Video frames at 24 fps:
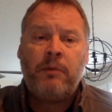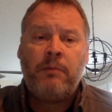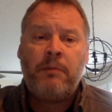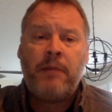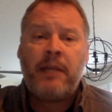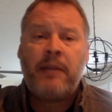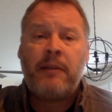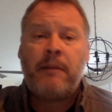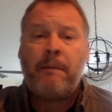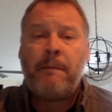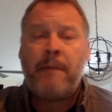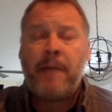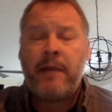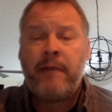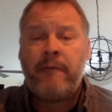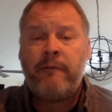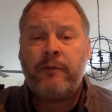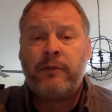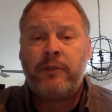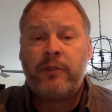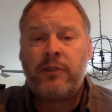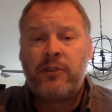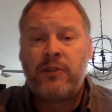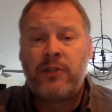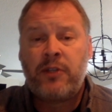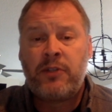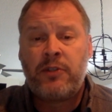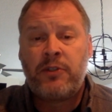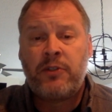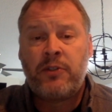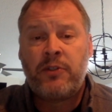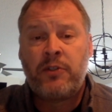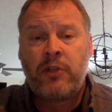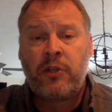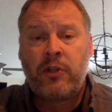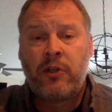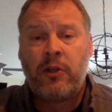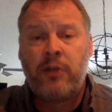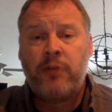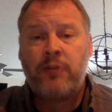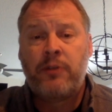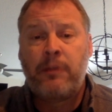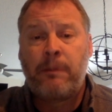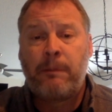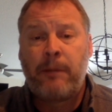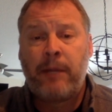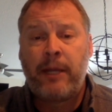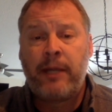made the painful decision to
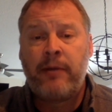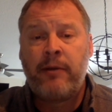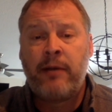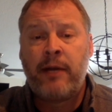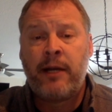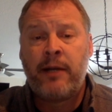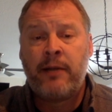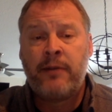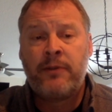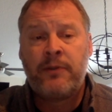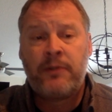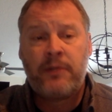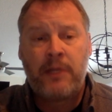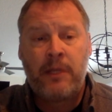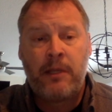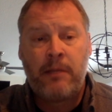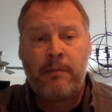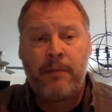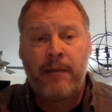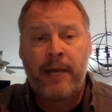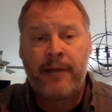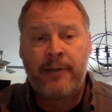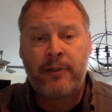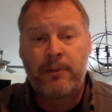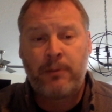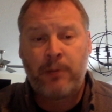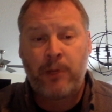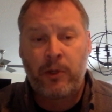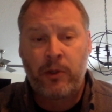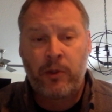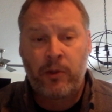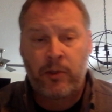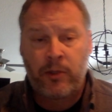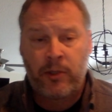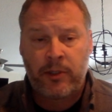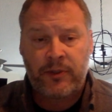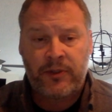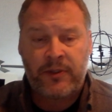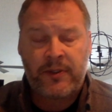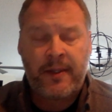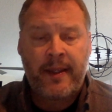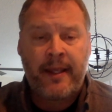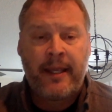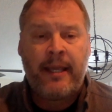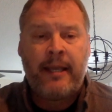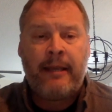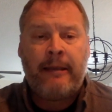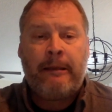close the playgrounds, basketball
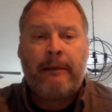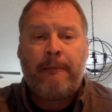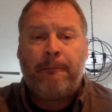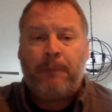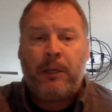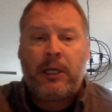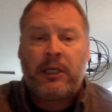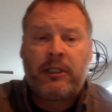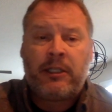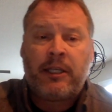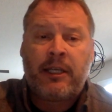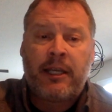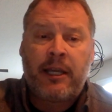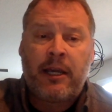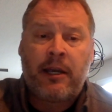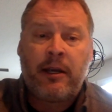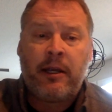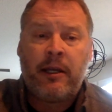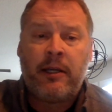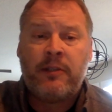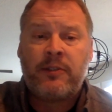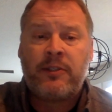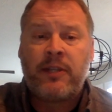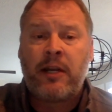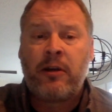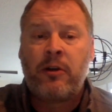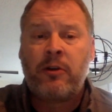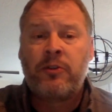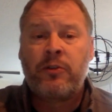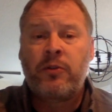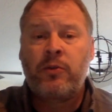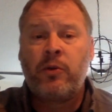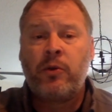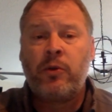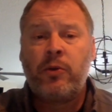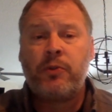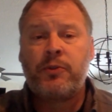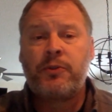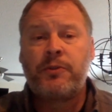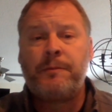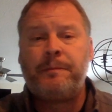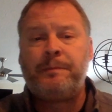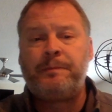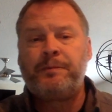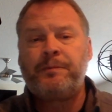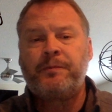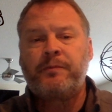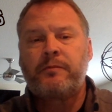courts, and picnic areas at our schools.
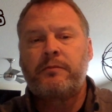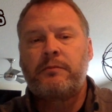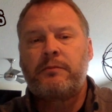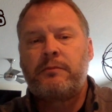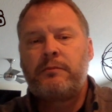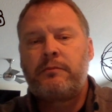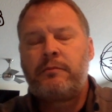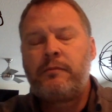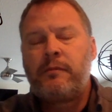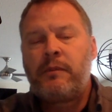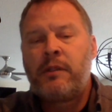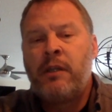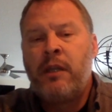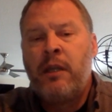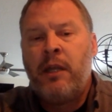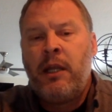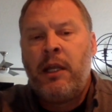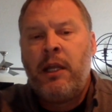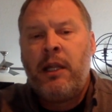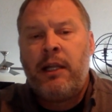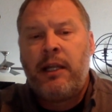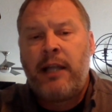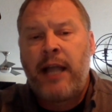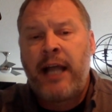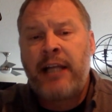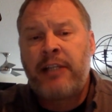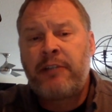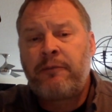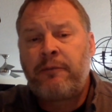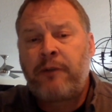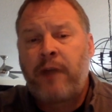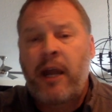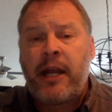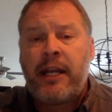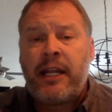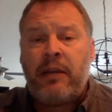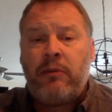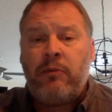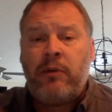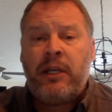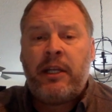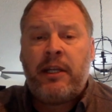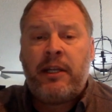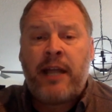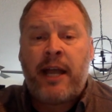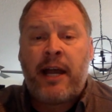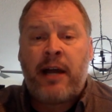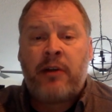Last Friday,
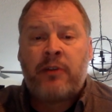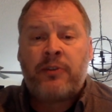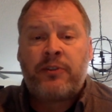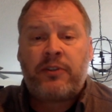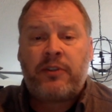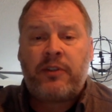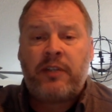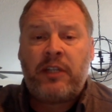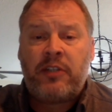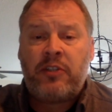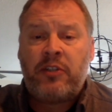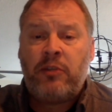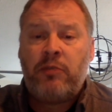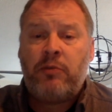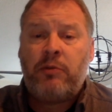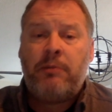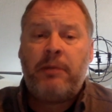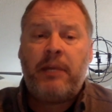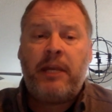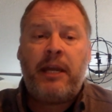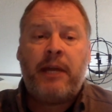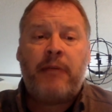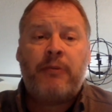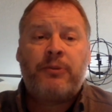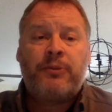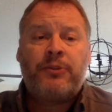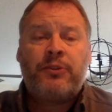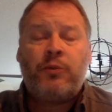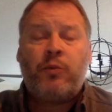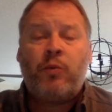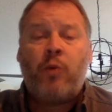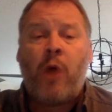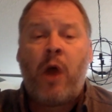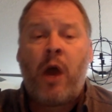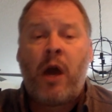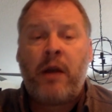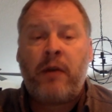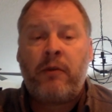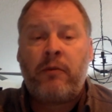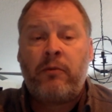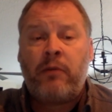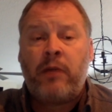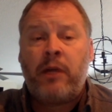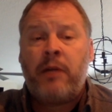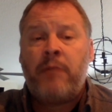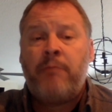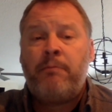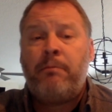we announced that you will be able to walk,
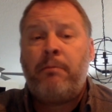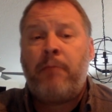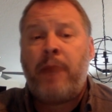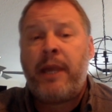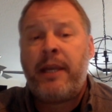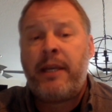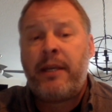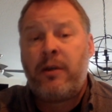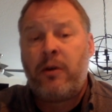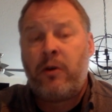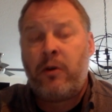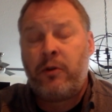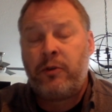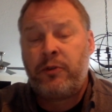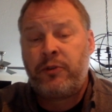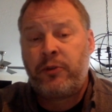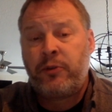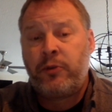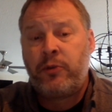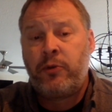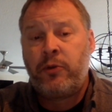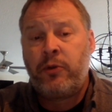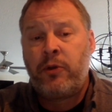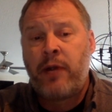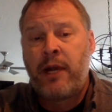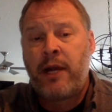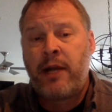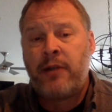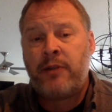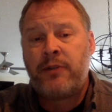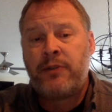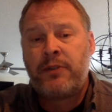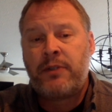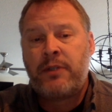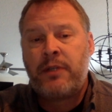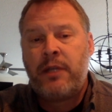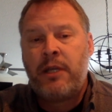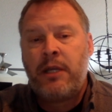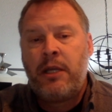run, bike on school grounds,